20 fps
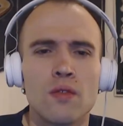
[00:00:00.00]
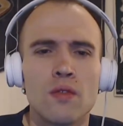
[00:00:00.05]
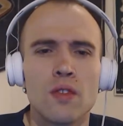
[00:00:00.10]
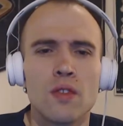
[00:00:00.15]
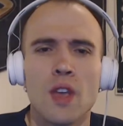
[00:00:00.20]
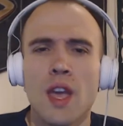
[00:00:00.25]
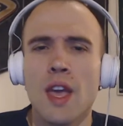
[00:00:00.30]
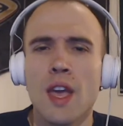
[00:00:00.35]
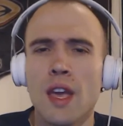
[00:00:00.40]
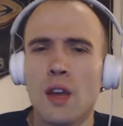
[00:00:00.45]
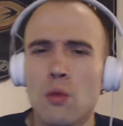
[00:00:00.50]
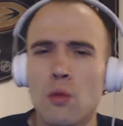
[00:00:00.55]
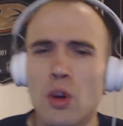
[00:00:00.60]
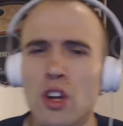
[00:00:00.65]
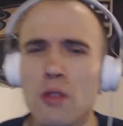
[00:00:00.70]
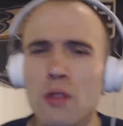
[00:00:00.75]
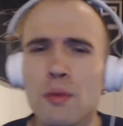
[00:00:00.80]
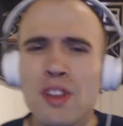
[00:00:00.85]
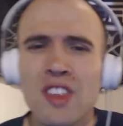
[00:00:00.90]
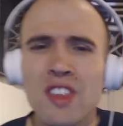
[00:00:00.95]
Hey, and
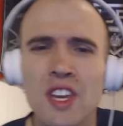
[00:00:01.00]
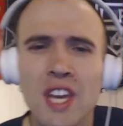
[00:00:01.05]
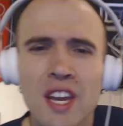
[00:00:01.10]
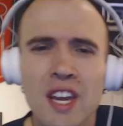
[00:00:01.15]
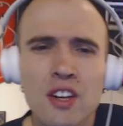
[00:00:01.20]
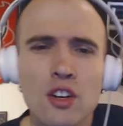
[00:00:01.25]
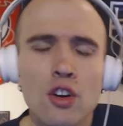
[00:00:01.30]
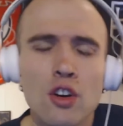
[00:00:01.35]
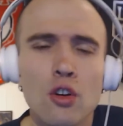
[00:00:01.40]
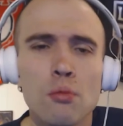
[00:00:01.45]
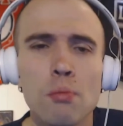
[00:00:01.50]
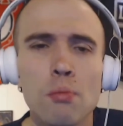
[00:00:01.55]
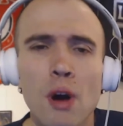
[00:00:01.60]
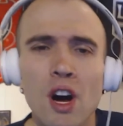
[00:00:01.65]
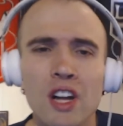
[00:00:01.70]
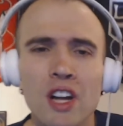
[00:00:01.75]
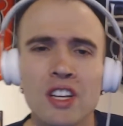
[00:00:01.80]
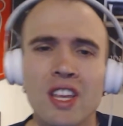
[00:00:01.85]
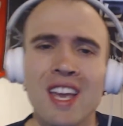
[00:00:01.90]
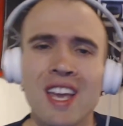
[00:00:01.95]
welcome to the Denko
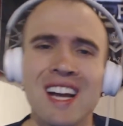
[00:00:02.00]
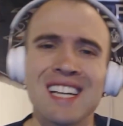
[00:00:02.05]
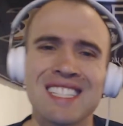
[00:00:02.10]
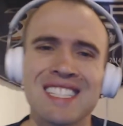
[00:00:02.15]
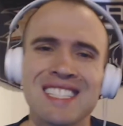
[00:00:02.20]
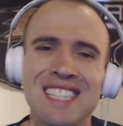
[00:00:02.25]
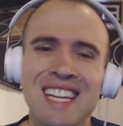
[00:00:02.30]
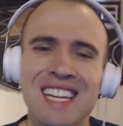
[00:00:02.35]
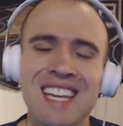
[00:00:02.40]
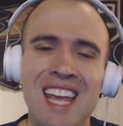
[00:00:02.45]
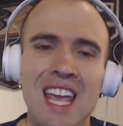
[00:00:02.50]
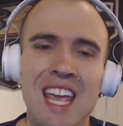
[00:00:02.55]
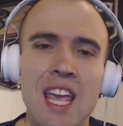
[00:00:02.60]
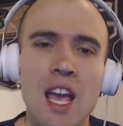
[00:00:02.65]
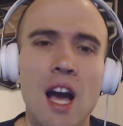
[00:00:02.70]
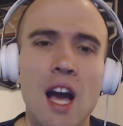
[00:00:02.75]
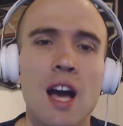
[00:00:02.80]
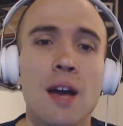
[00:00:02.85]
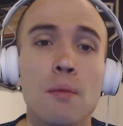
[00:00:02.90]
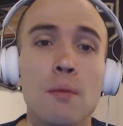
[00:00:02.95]
podcast. Today
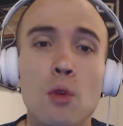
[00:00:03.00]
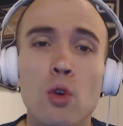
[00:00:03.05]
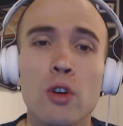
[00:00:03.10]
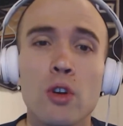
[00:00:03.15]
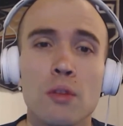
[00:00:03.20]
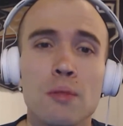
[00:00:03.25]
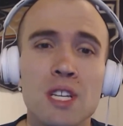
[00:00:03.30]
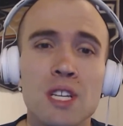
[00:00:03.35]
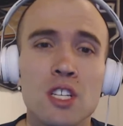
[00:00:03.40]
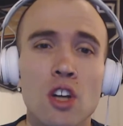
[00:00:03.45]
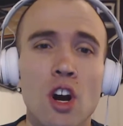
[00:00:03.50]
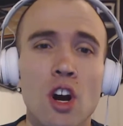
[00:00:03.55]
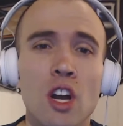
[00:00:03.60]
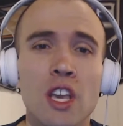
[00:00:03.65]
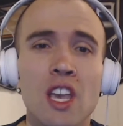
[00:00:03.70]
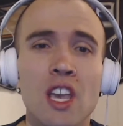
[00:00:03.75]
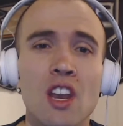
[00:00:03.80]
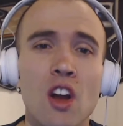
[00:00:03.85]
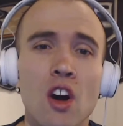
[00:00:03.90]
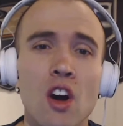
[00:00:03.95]
I'm going to be
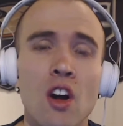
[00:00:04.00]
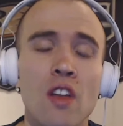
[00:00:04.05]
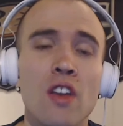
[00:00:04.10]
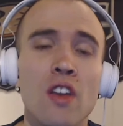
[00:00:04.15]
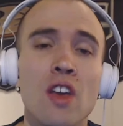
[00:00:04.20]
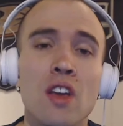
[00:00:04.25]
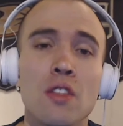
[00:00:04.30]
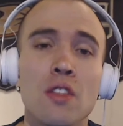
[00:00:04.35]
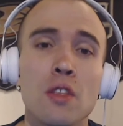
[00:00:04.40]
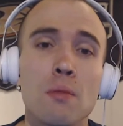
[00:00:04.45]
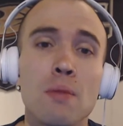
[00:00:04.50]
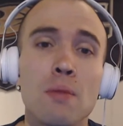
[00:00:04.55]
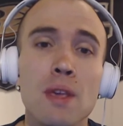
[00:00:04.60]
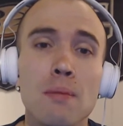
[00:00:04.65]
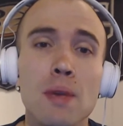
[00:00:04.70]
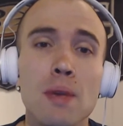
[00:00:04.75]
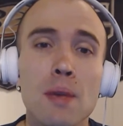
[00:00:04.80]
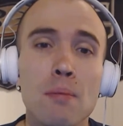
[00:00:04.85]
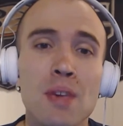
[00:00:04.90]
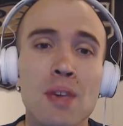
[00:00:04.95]
talking on the
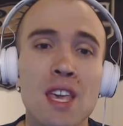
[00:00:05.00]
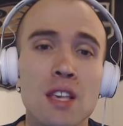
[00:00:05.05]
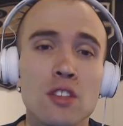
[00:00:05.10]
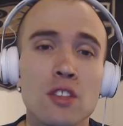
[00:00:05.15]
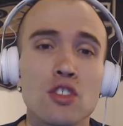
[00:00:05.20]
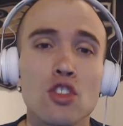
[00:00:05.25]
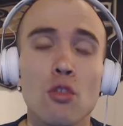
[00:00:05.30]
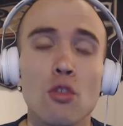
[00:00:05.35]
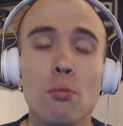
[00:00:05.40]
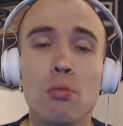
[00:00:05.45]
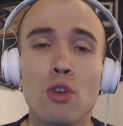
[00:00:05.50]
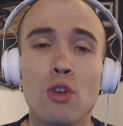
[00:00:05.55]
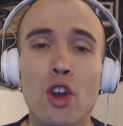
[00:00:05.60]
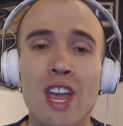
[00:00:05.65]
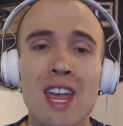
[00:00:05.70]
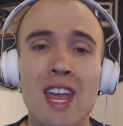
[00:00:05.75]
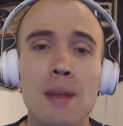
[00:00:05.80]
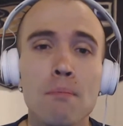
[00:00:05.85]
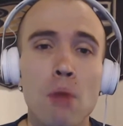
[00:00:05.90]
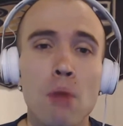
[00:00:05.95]
BBP, so
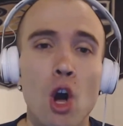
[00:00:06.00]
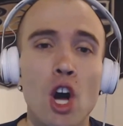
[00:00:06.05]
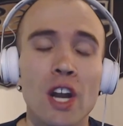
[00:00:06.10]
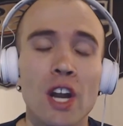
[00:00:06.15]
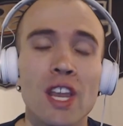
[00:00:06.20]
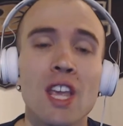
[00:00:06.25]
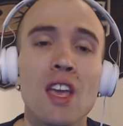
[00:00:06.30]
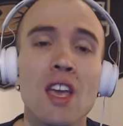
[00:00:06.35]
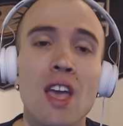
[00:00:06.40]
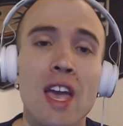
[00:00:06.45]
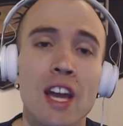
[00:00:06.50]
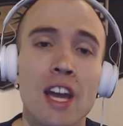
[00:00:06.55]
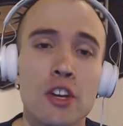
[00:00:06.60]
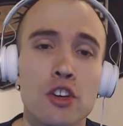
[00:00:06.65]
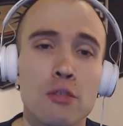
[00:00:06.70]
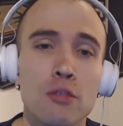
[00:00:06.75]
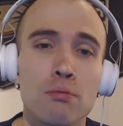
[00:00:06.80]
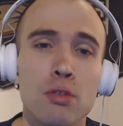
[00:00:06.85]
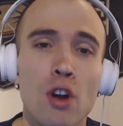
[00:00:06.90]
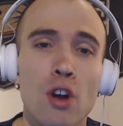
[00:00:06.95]
brain, body, and your
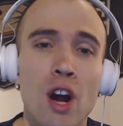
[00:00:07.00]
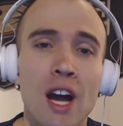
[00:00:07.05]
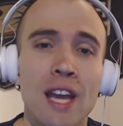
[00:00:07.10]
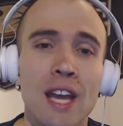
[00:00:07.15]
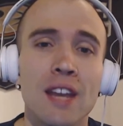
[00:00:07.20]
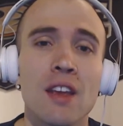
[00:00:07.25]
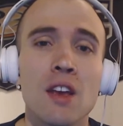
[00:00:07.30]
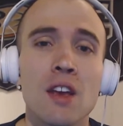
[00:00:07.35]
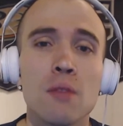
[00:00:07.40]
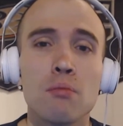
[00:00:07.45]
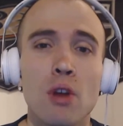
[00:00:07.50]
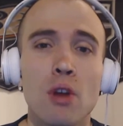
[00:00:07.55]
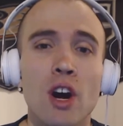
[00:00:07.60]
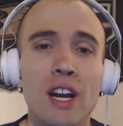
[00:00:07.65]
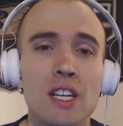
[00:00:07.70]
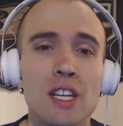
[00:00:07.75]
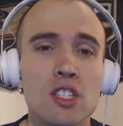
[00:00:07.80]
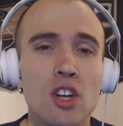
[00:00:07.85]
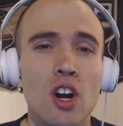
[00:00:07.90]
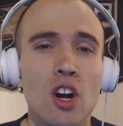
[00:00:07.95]
pride.
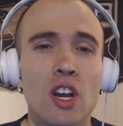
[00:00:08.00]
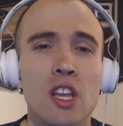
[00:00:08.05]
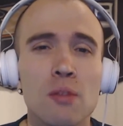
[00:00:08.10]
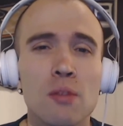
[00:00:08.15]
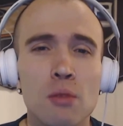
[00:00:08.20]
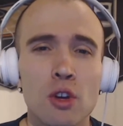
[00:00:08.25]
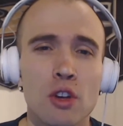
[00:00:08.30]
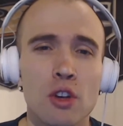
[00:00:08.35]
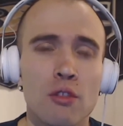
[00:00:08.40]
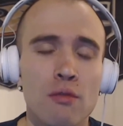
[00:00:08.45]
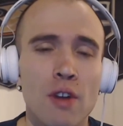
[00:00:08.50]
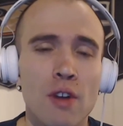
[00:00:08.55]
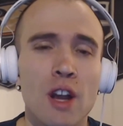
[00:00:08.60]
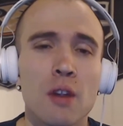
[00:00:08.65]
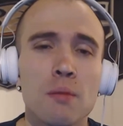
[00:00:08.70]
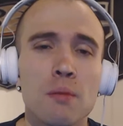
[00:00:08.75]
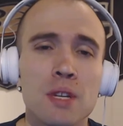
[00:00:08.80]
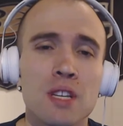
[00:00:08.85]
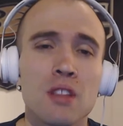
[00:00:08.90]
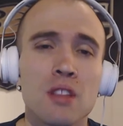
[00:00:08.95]
Pride talking about your
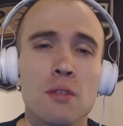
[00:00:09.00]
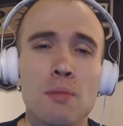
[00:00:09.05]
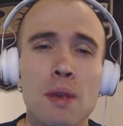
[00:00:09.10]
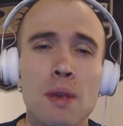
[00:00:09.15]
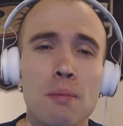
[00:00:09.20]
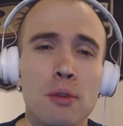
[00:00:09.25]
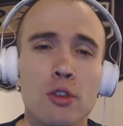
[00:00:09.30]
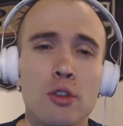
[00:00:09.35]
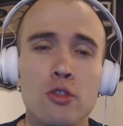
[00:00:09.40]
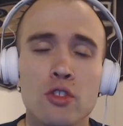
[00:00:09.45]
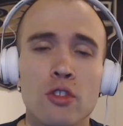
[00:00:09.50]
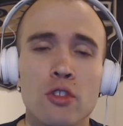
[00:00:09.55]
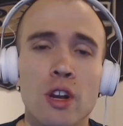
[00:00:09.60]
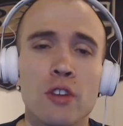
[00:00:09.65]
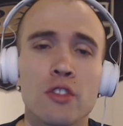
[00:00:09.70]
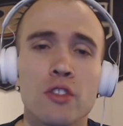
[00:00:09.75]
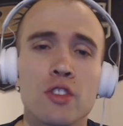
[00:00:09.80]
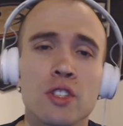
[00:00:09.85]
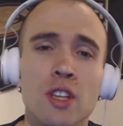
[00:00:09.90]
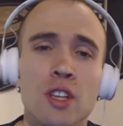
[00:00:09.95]
environment and the people you surround
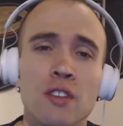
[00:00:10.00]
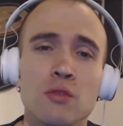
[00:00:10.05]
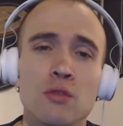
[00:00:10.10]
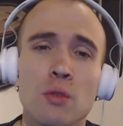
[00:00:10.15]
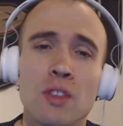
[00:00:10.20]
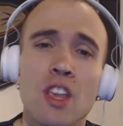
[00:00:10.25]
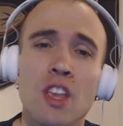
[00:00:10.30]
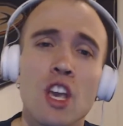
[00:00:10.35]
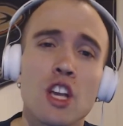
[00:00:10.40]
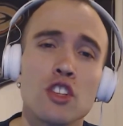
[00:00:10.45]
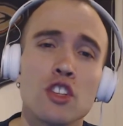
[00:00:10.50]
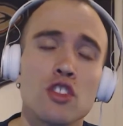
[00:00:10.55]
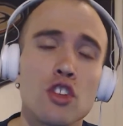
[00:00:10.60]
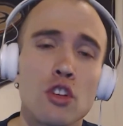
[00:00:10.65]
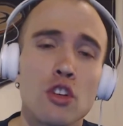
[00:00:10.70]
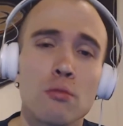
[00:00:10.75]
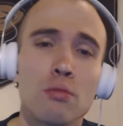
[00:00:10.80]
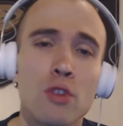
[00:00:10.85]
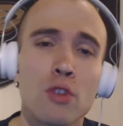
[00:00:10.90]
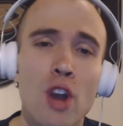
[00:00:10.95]
yourselves with. So, your
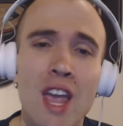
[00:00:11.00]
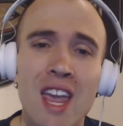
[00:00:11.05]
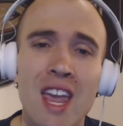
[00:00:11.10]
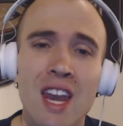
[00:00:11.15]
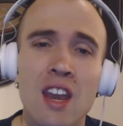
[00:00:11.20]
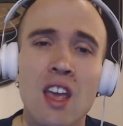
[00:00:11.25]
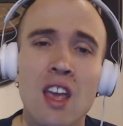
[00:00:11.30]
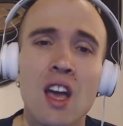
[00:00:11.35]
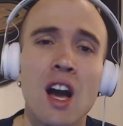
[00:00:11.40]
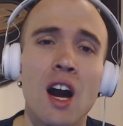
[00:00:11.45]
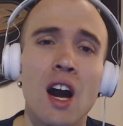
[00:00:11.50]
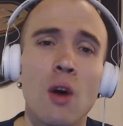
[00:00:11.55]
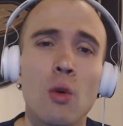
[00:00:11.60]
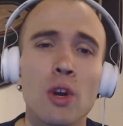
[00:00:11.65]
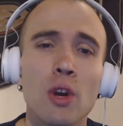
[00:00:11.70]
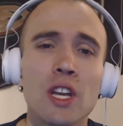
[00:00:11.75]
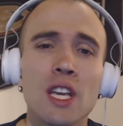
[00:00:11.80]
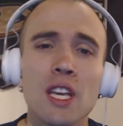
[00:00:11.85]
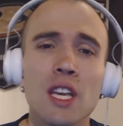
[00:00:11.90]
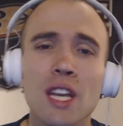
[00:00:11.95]
brain. I want
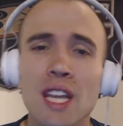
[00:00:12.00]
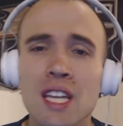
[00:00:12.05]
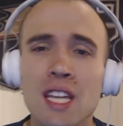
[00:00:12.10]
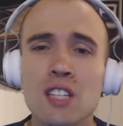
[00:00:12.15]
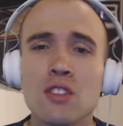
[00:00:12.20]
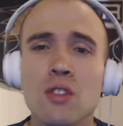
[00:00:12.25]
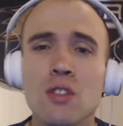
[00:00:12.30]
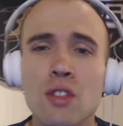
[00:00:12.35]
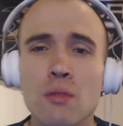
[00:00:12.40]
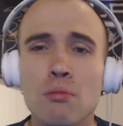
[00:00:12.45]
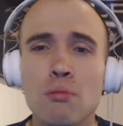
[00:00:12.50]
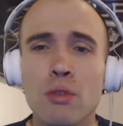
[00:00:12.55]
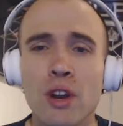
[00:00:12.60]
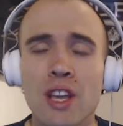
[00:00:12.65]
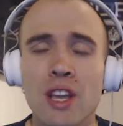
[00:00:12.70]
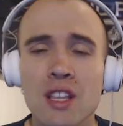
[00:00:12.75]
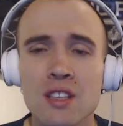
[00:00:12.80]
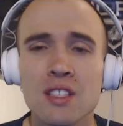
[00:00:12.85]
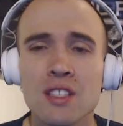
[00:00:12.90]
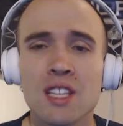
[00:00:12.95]
to get into the
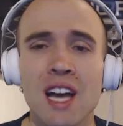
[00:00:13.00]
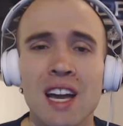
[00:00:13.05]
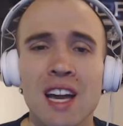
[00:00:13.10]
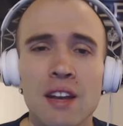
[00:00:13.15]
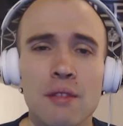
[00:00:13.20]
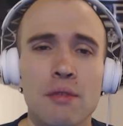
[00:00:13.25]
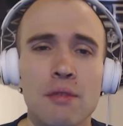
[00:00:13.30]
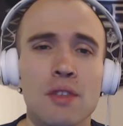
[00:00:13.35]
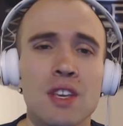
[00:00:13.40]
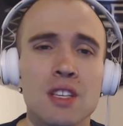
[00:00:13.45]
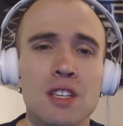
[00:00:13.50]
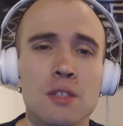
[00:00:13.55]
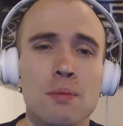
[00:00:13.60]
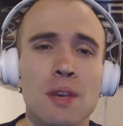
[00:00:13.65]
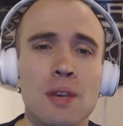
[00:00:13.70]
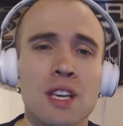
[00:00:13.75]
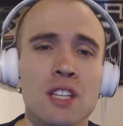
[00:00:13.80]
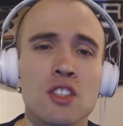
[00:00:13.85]
brain side of things because